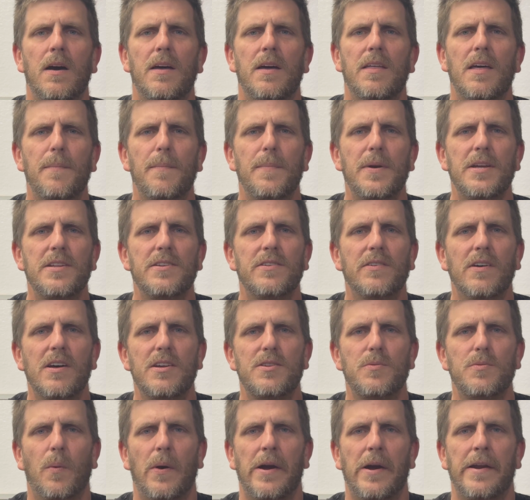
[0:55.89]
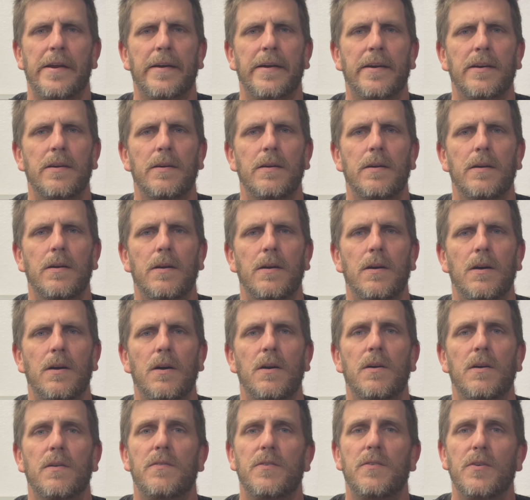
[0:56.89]
That means less waiting,
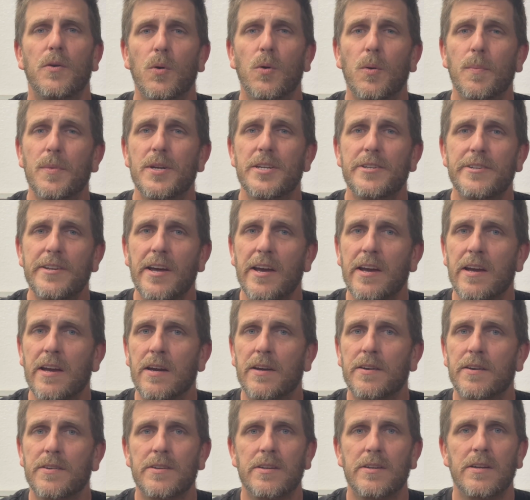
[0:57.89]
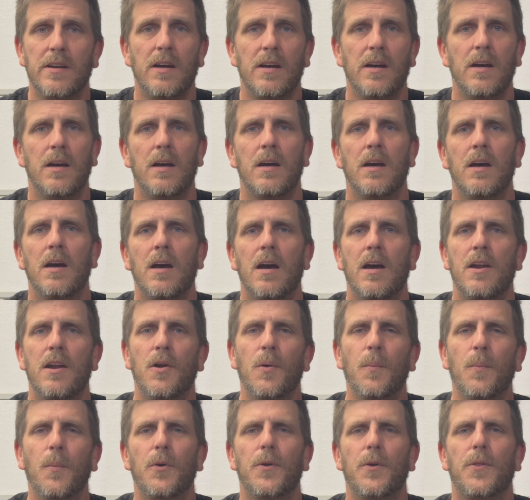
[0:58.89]
fewer mistakes, and no more